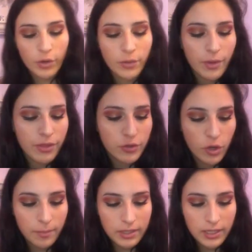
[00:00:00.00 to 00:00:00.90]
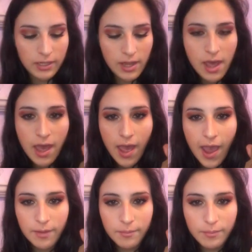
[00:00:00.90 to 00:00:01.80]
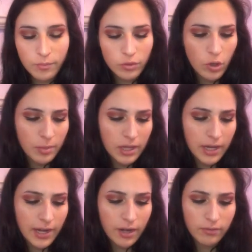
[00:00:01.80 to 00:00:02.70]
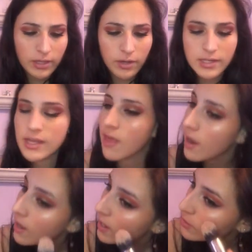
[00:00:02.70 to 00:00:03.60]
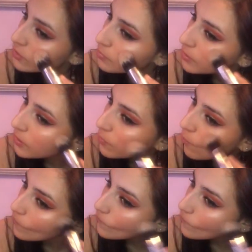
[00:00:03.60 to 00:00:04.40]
go in with Tourmaline and Tourmaline, I don't really know how to say that. You just put it